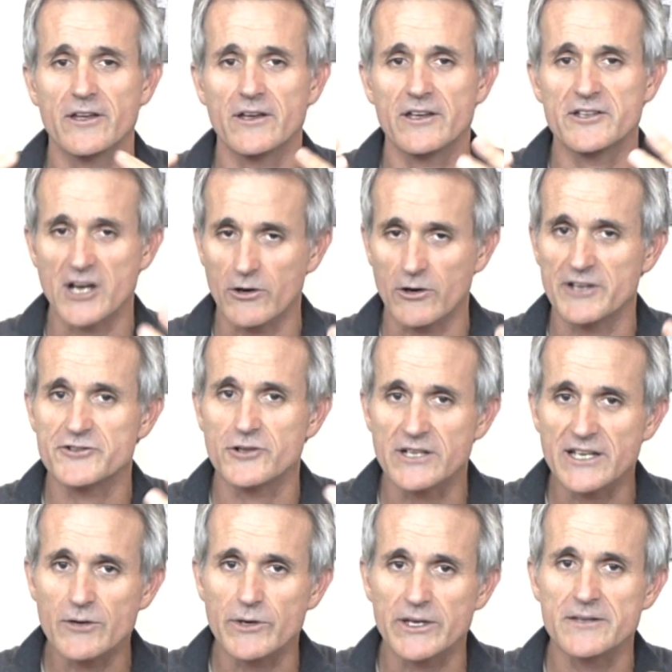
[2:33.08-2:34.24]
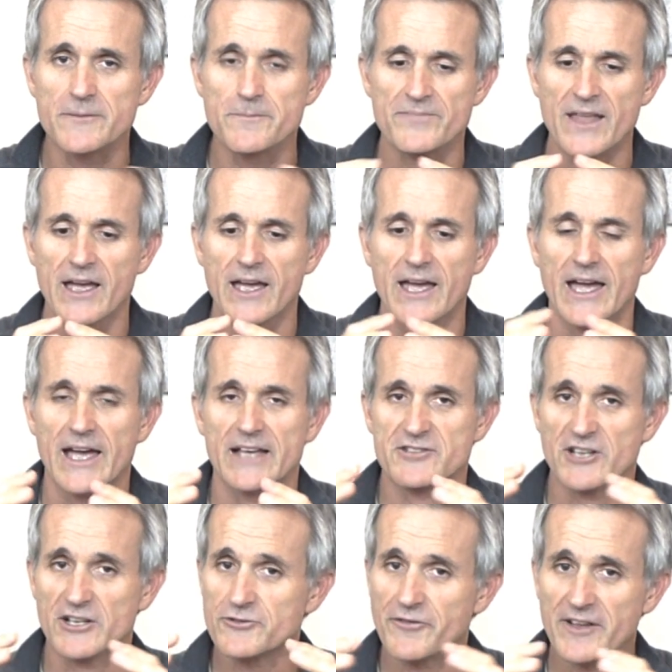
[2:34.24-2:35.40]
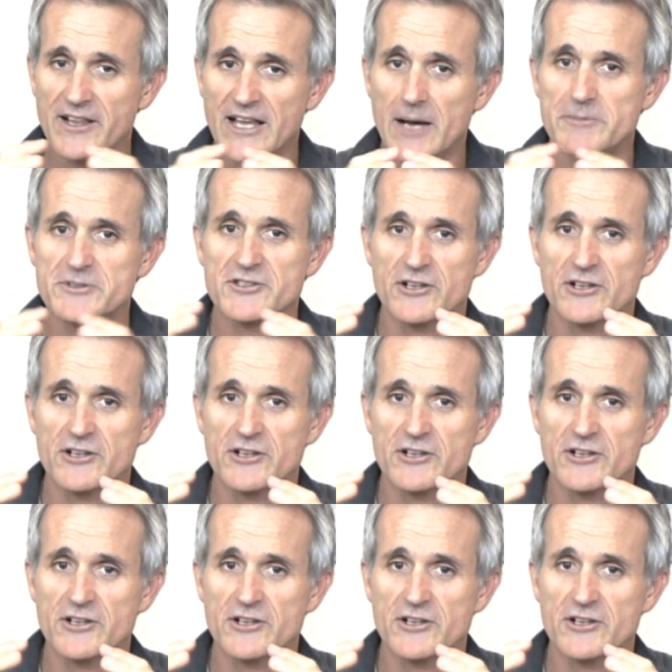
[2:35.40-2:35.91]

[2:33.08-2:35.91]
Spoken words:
ejaculation liquid, starts to fill up,